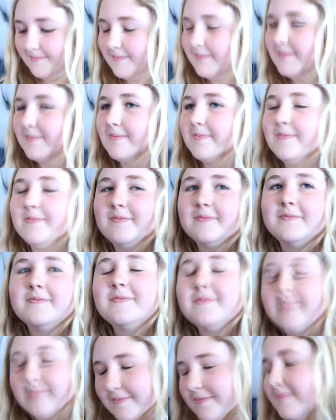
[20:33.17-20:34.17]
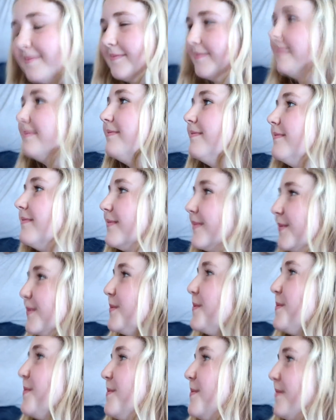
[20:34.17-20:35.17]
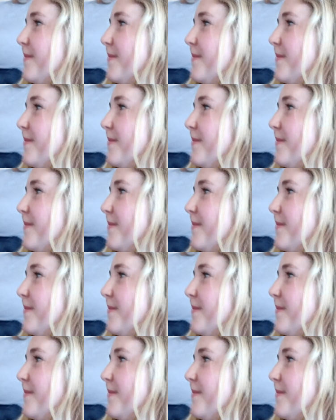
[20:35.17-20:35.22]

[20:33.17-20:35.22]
Loving her. Sophie, Gabby letting